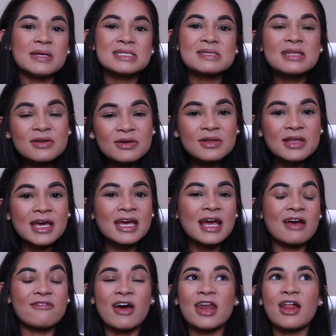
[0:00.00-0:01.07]
it's a little
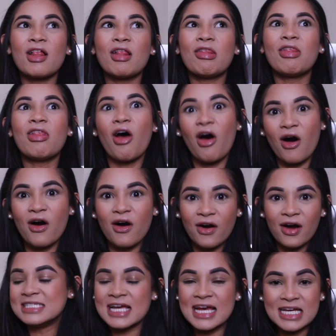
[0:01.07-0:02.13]
late. I've had a
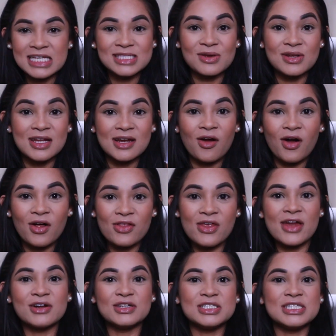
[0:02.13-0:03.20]
long day, so I need all the
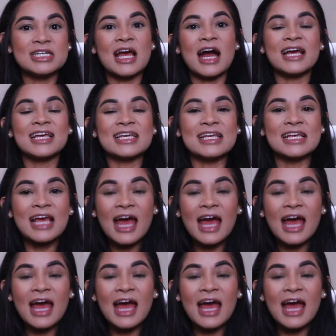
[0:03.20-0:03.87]
energy I can